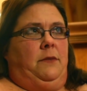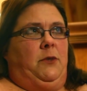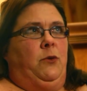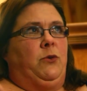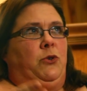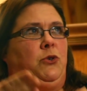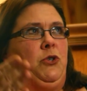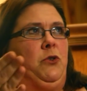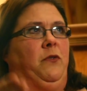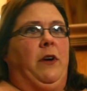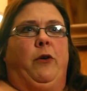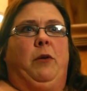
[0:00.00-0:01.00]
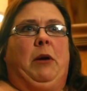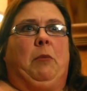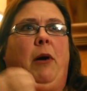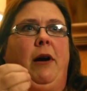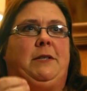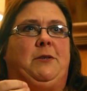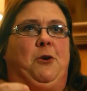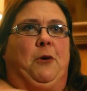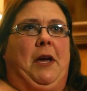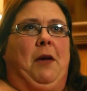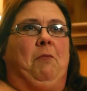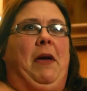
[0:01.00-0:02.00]
those are two very big parts of your
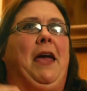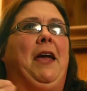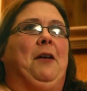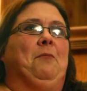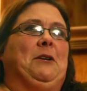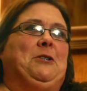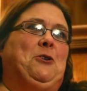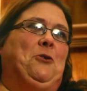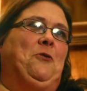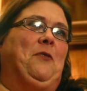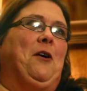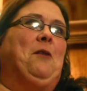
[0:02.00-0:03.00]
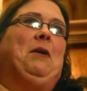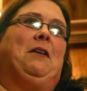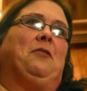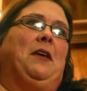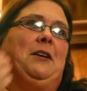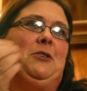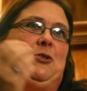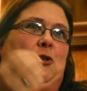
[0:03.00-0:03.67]
campaign, but two very big things.